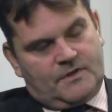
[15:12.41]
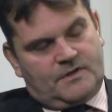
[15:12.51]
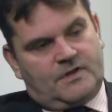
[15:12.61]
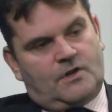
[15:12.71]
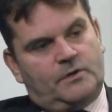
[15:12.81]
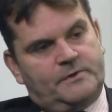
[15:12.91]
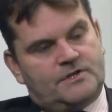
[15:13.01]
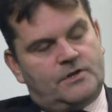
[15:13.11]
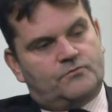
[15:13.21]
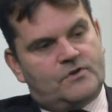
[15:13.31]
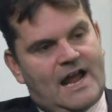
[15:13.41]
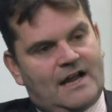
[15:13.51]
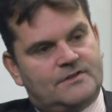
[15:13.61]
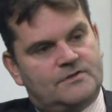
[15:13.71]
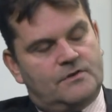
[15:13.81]
the economy is going to
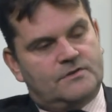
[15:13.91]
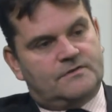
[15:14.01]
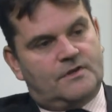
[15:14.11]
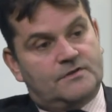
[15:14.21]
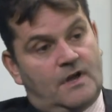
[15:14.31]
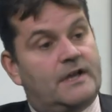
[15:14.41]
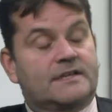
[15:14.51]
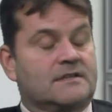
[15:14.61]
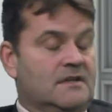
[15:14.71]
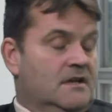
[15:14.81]
react to those, those hikes.